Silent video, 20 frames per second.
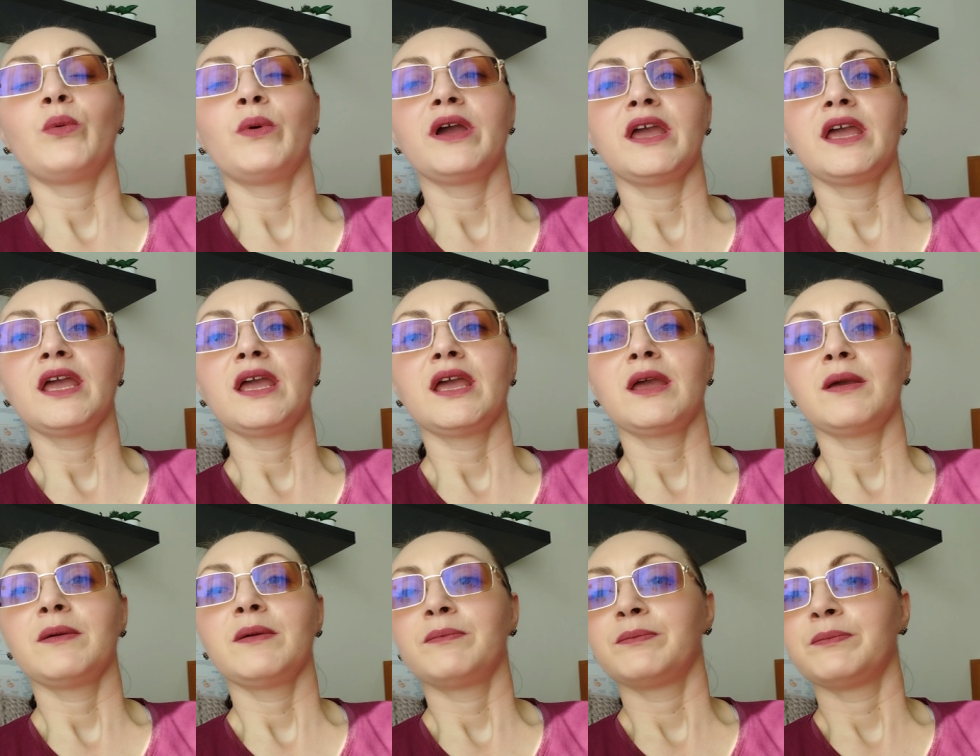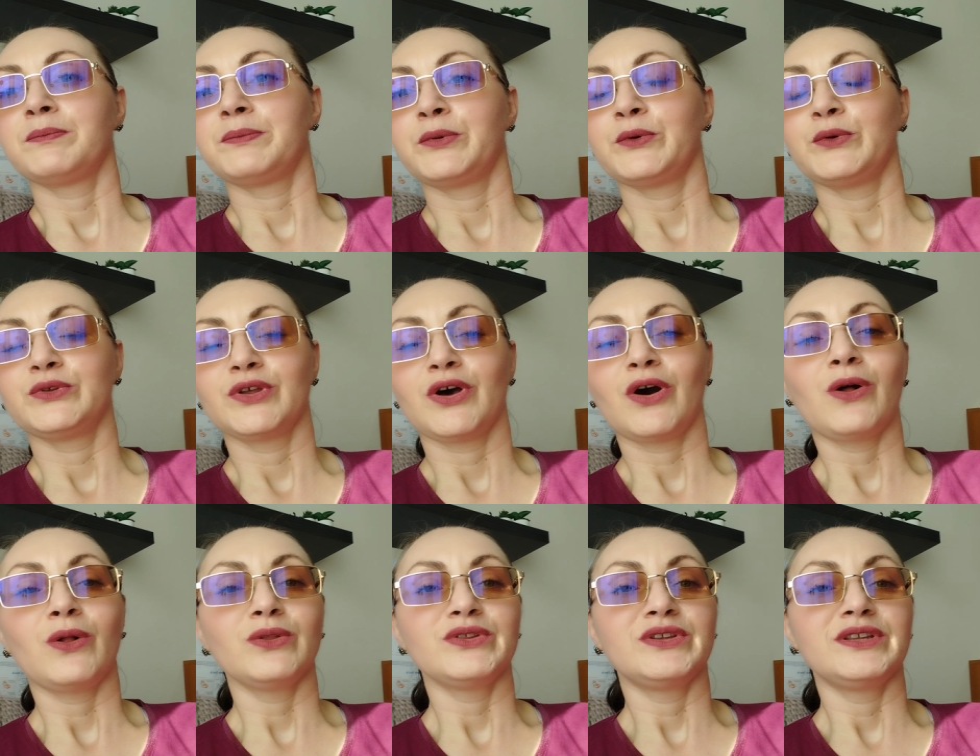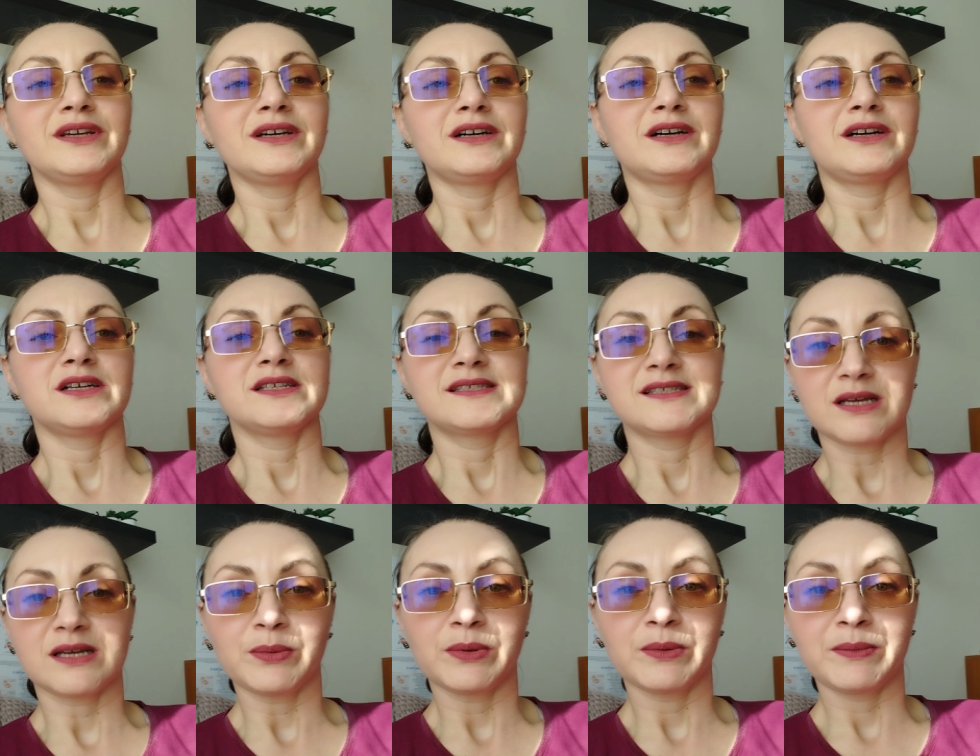we put all the
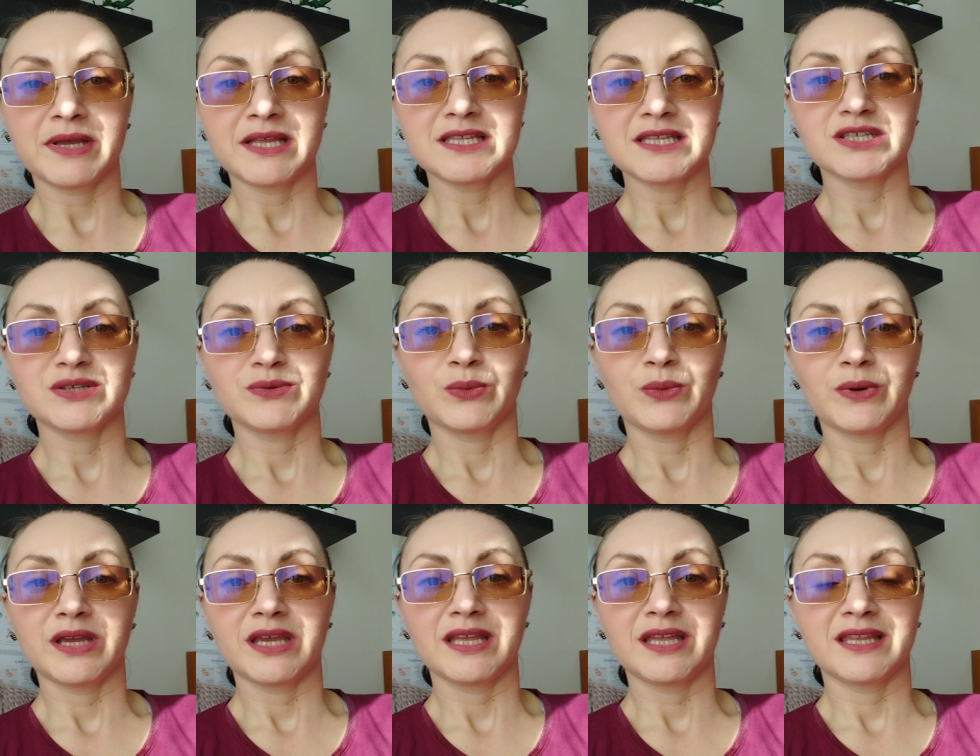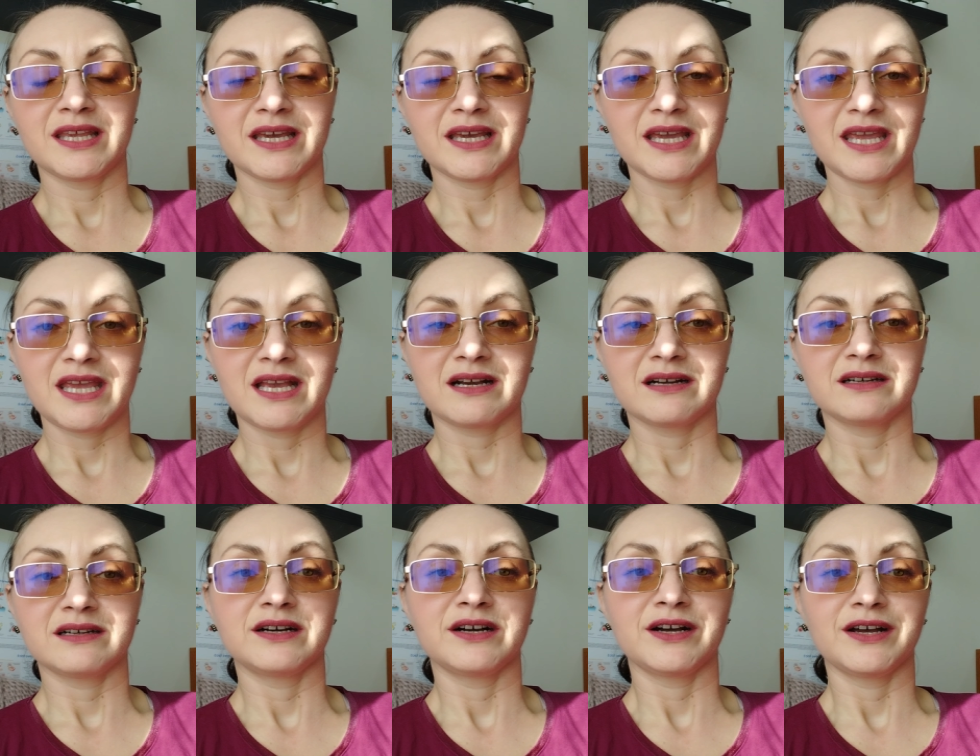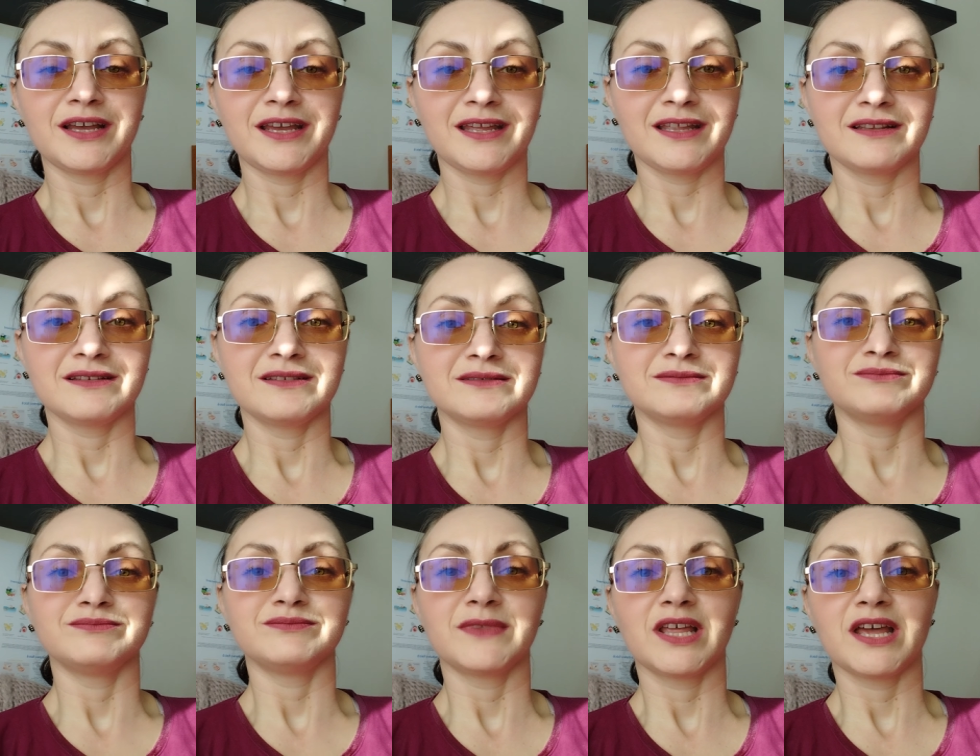supplements we take
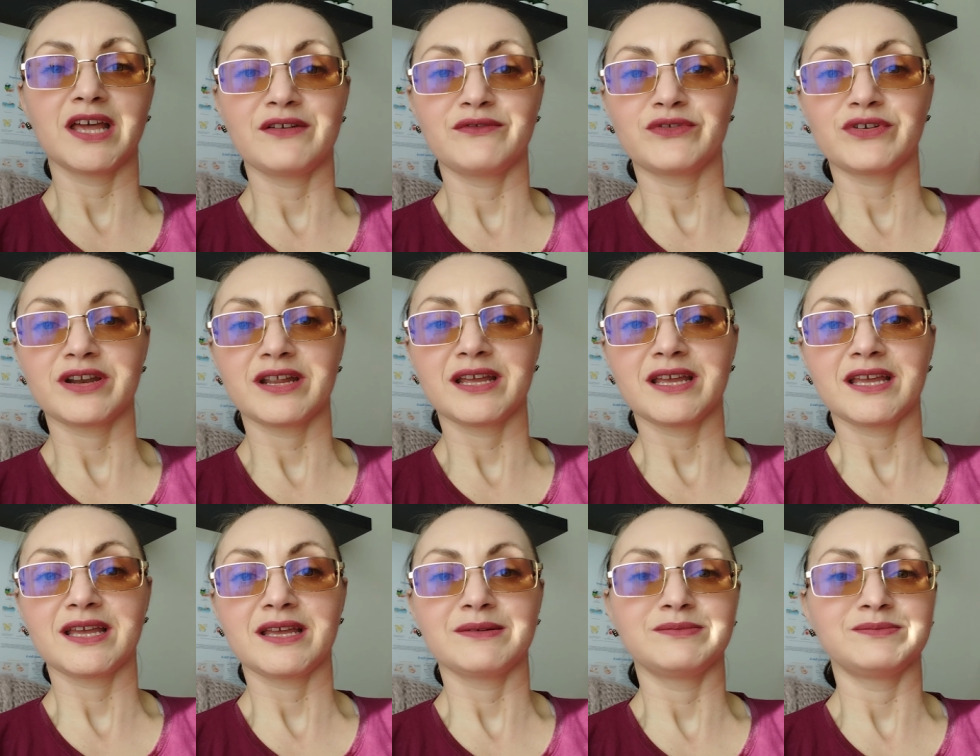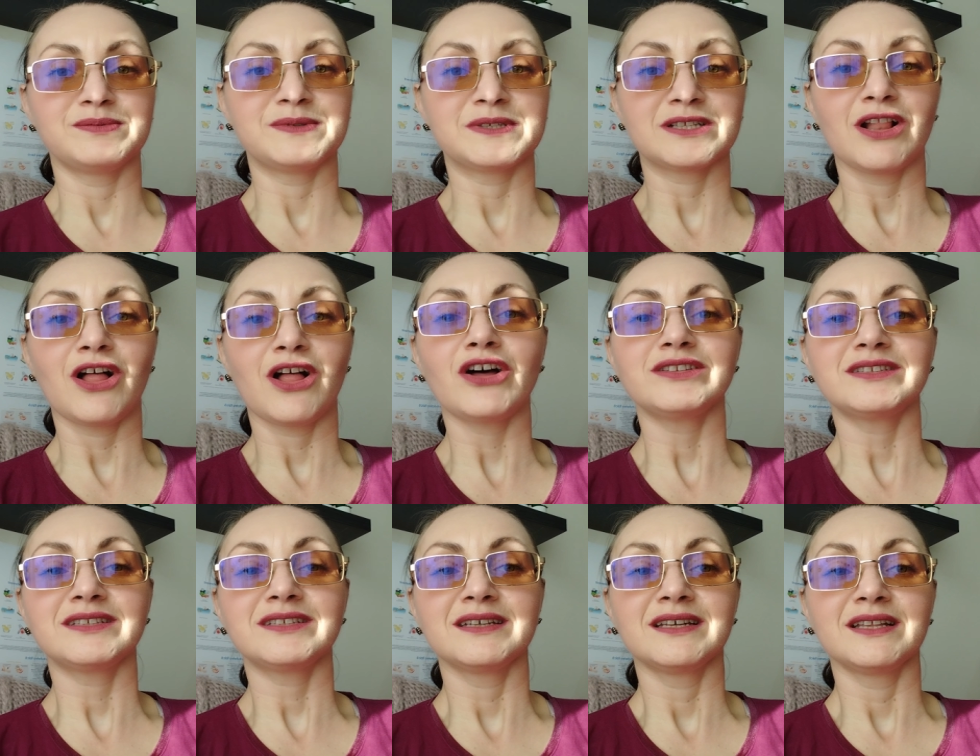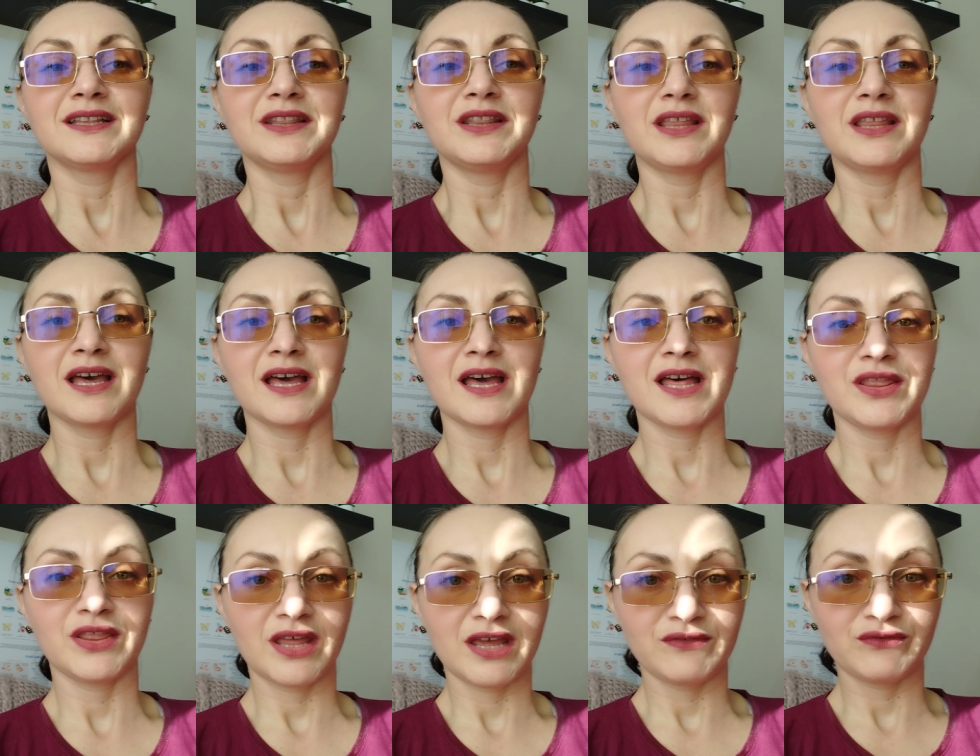in every slot
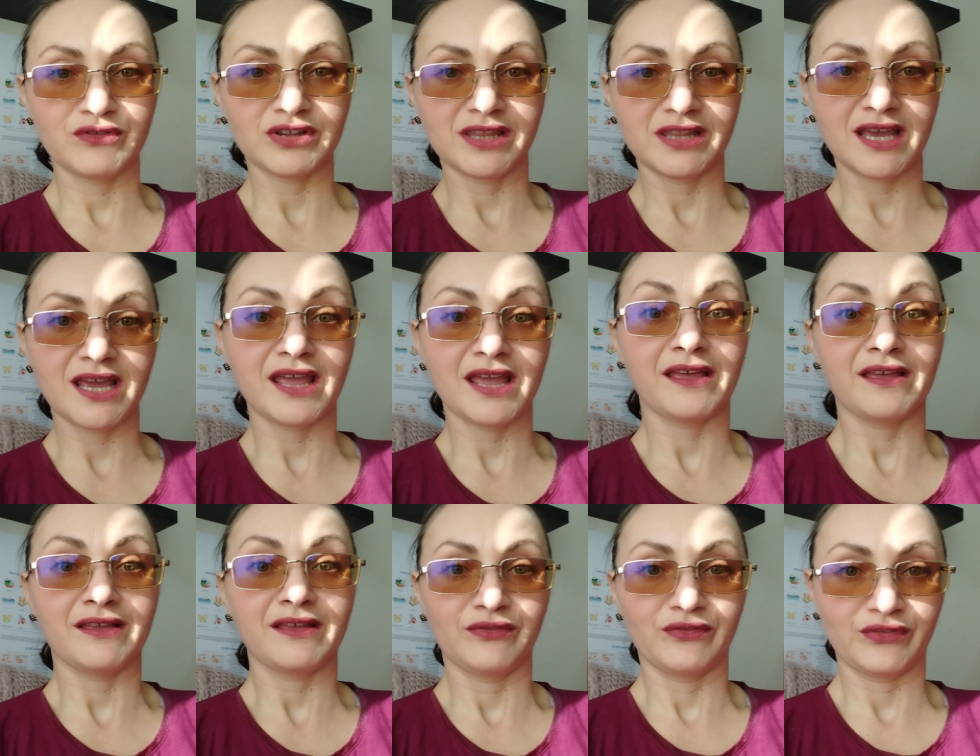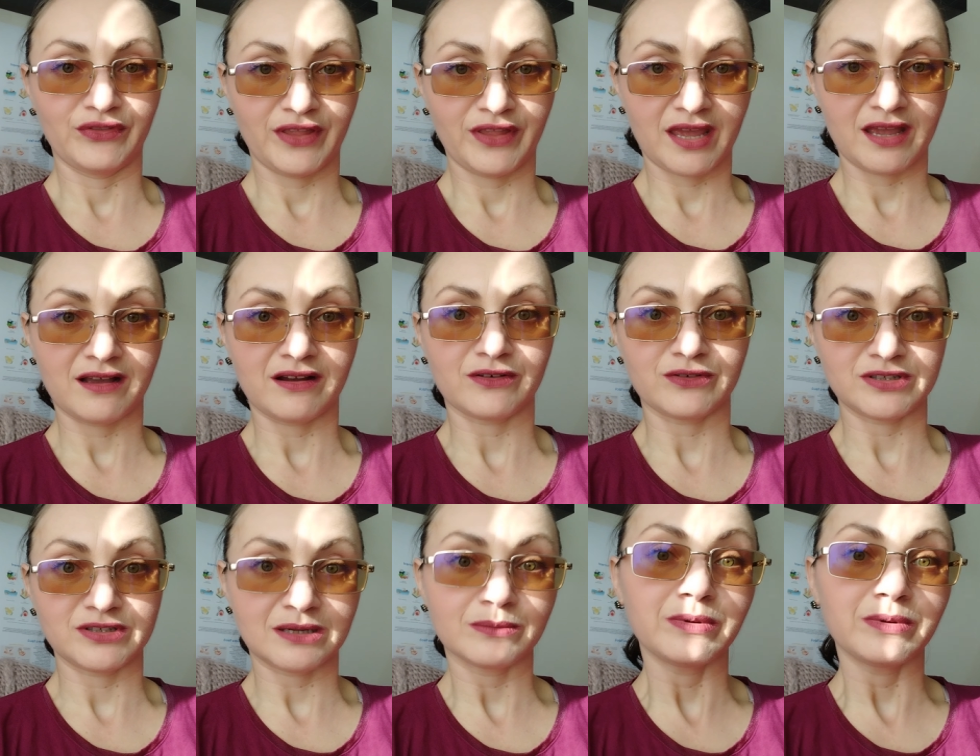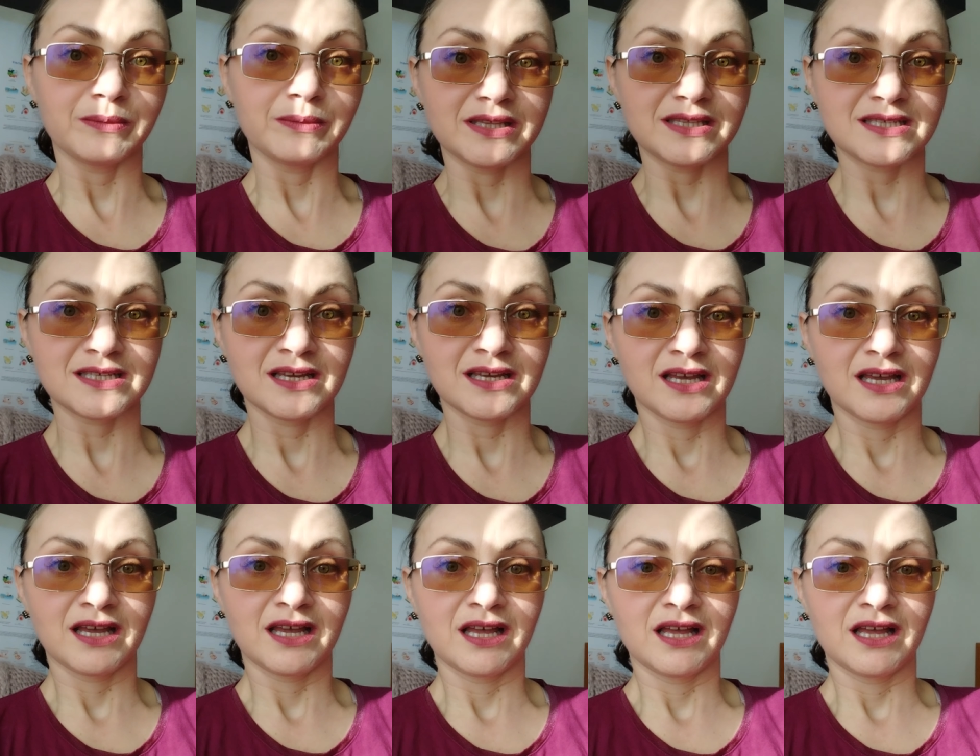then every day take our supplements